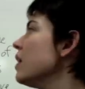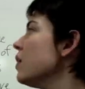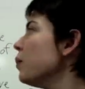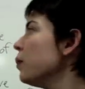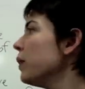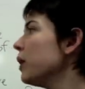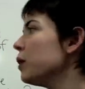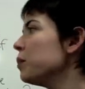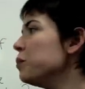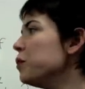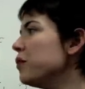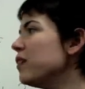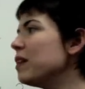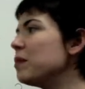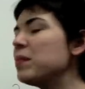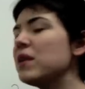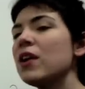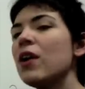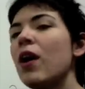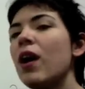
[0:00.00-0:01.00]
We are moving
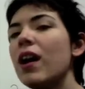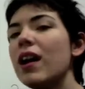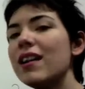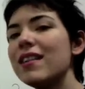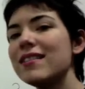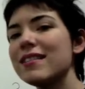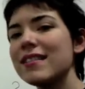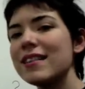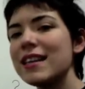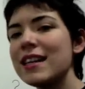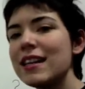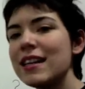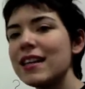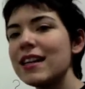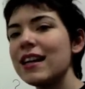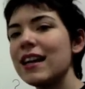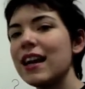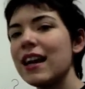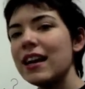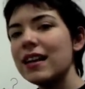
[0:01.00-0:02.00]
beyond
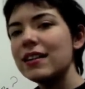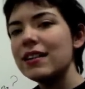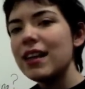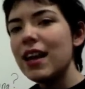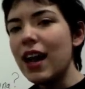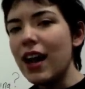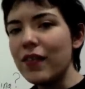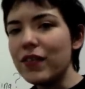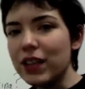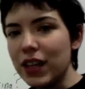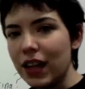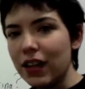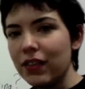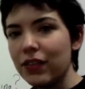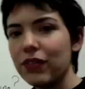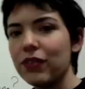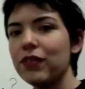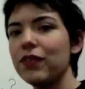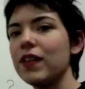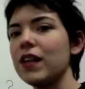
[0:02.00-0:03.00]
the
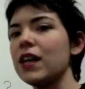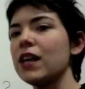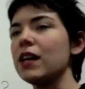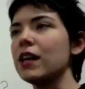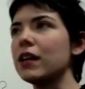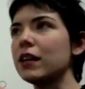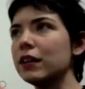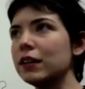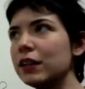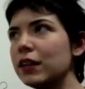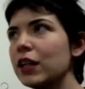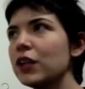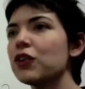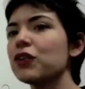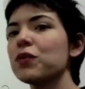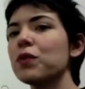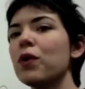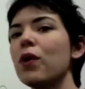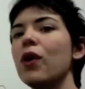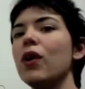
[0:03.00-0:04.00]
evidence, the
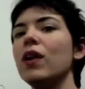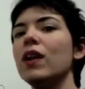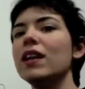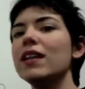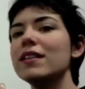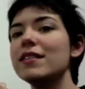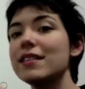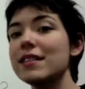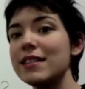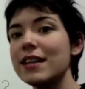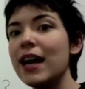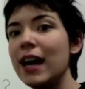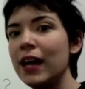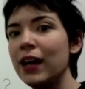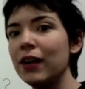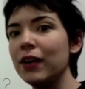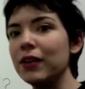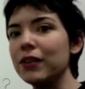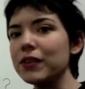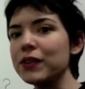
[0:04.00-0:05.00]
literal
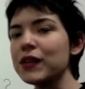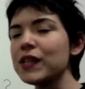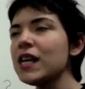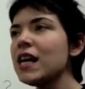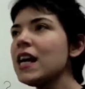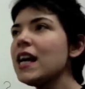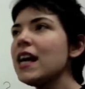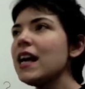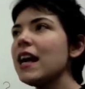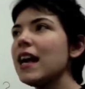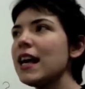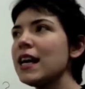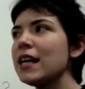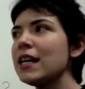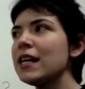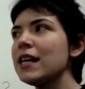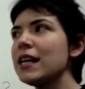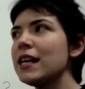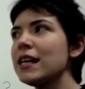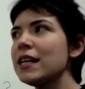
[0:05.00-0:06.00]
details,
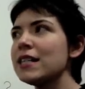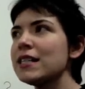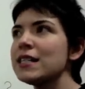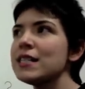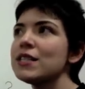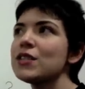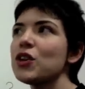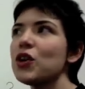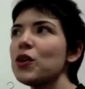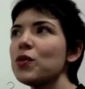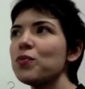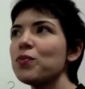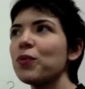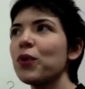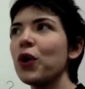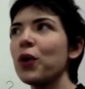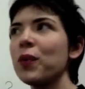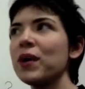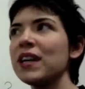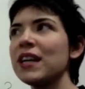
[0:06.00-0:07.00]
and
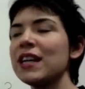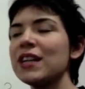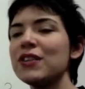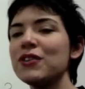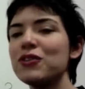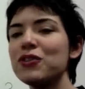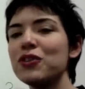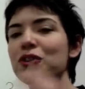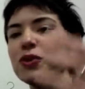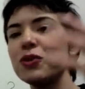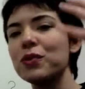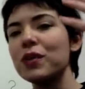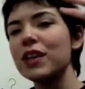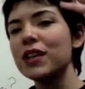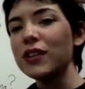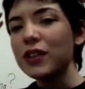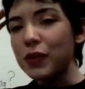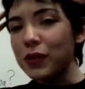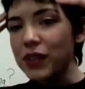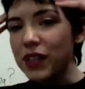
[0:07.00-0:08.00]
going into
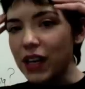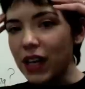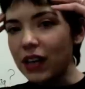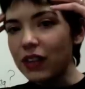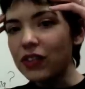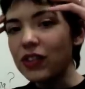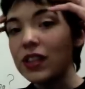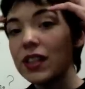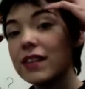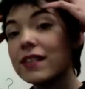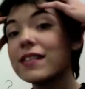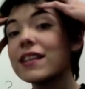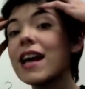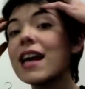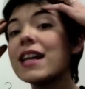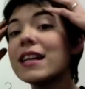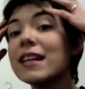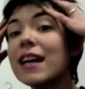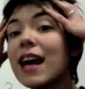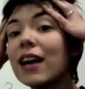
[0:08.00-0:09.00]
associations
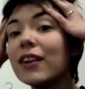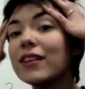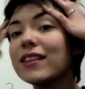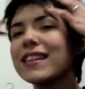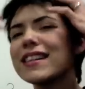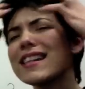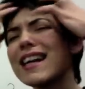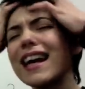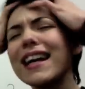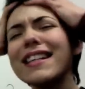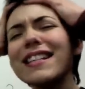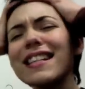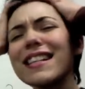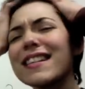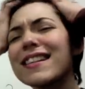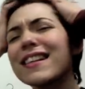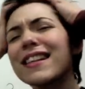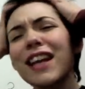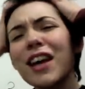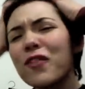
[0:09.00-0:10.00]
and analysis,
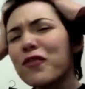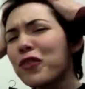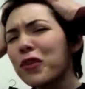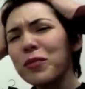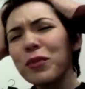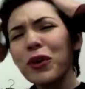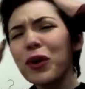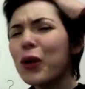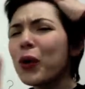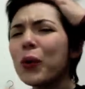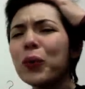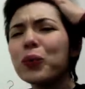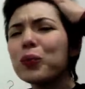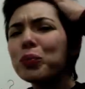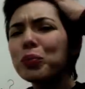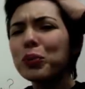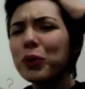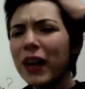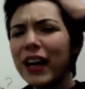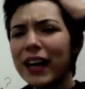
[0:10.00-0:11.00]
ideas that come from your own
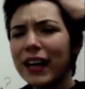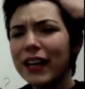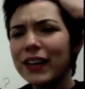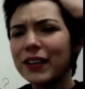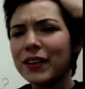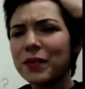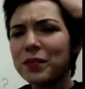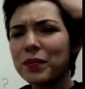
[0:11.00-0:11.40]
brain.